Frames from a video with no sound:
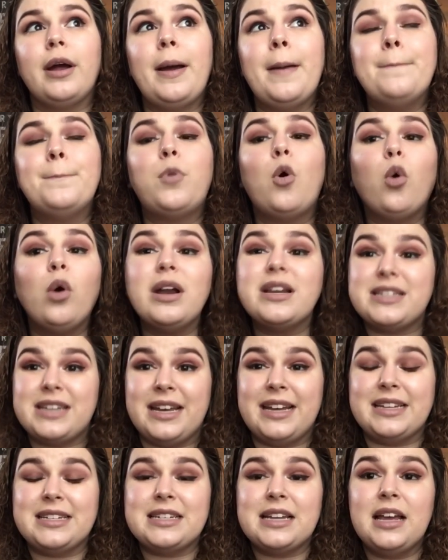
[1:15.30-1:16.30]

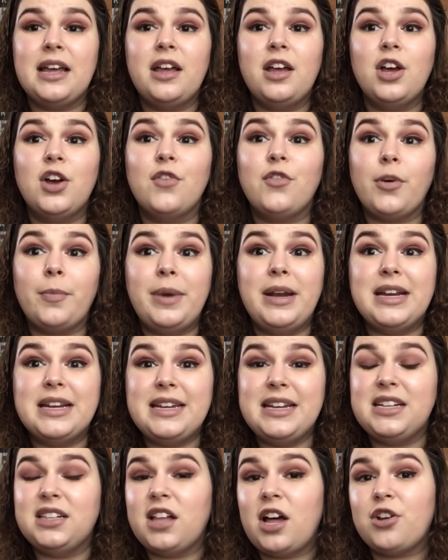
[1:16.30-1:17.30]
important for me
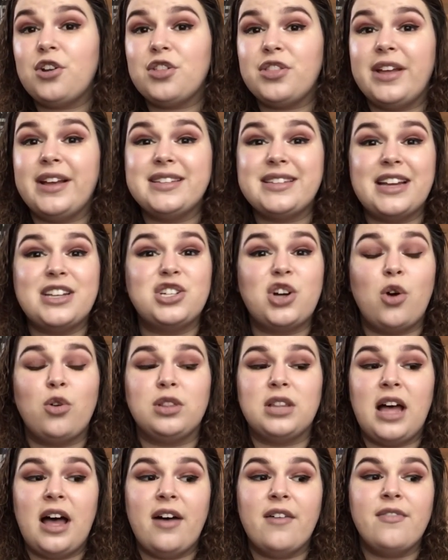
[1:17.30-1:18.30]
to declutter things I
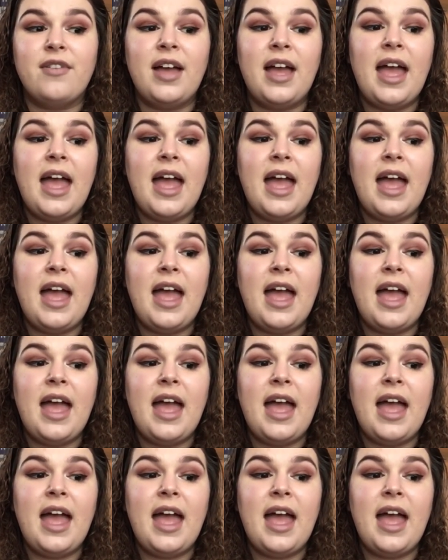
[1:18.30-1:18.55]
don't love.